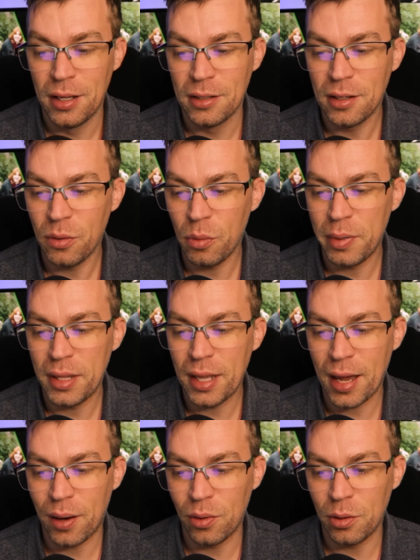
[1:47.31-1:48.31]
So it would be the
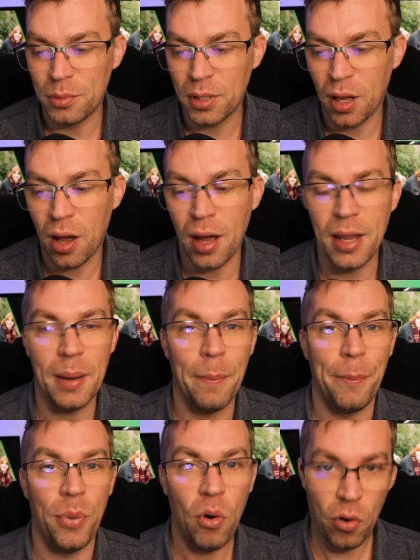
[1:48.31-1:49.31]
Owlup's Eye
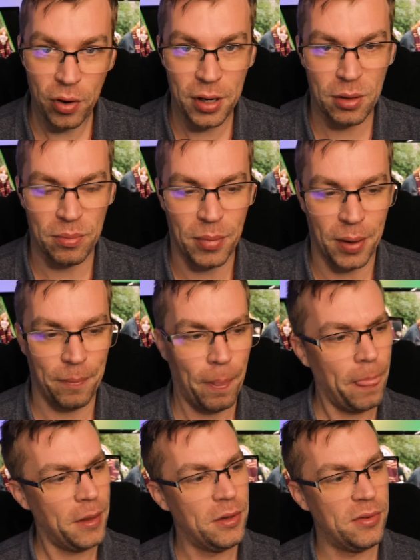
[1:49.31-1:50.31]
Emporium.
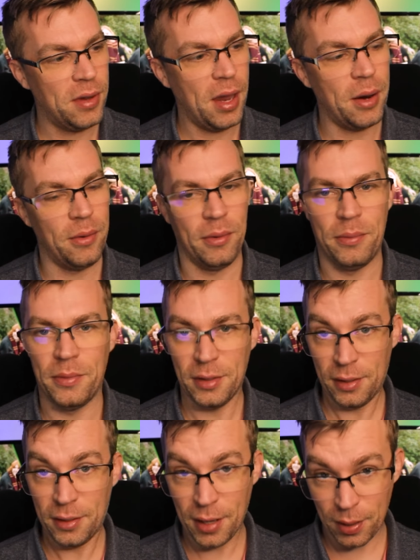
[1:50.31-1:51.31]
So,
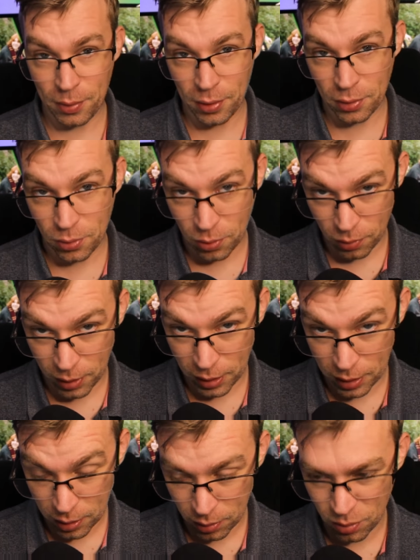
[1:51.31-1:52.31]
this is how our story
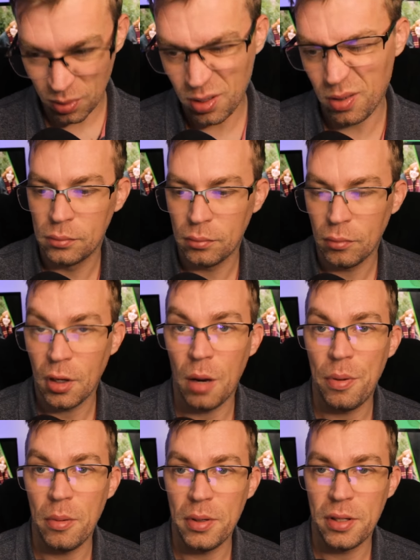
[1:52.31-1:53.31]
goes. I
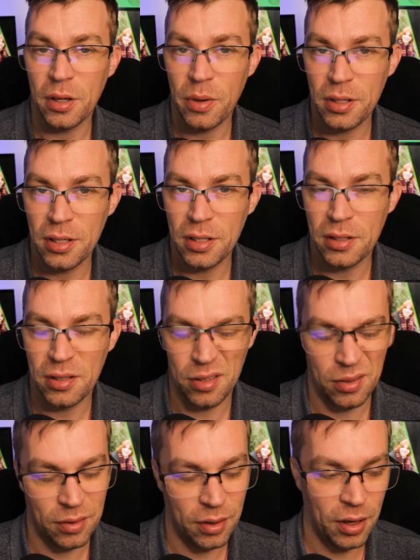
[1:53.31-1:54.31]
promise the
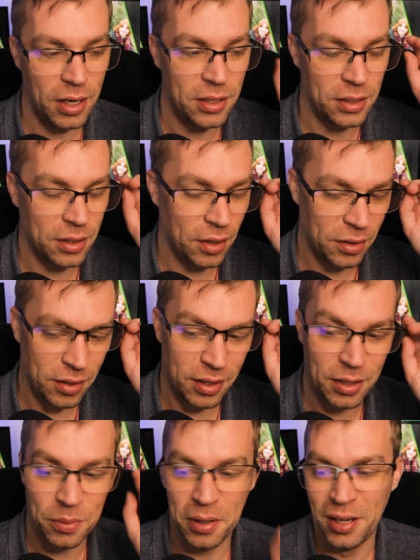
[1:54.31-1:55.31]
questions are easier to answer
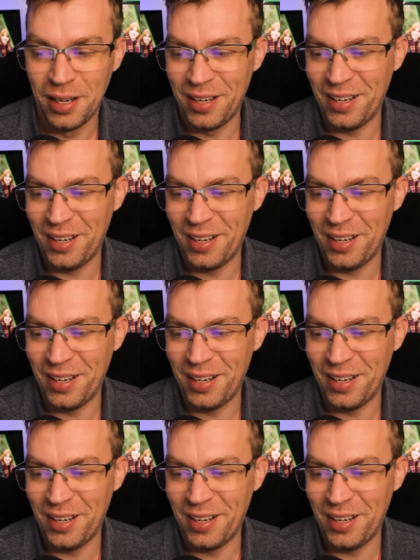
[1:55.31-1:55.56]
this one.